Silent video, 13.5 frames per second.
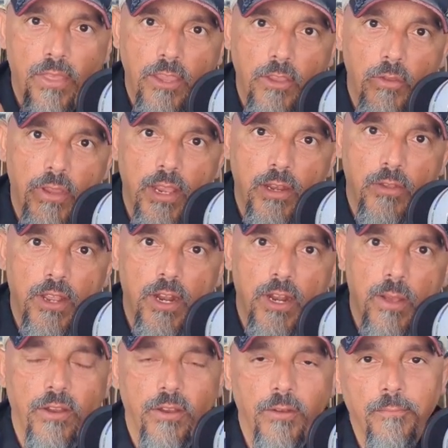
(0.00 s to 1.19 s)
You can look it up
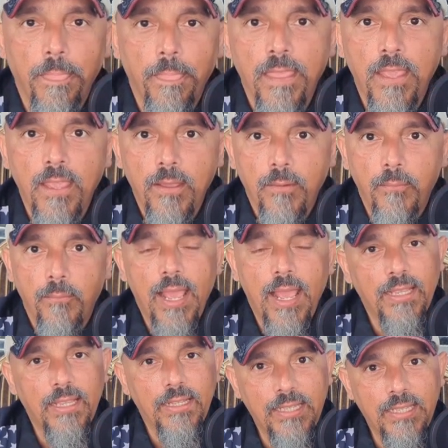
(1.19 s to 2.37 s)
here. But I can
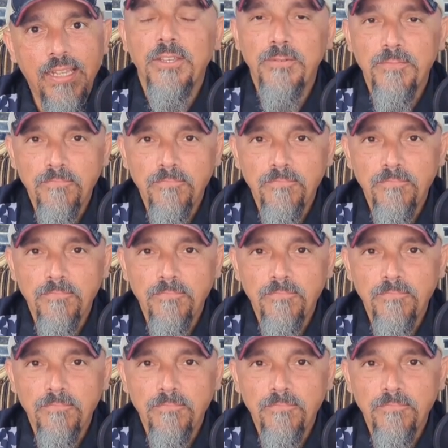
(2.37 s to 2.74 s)
tell you,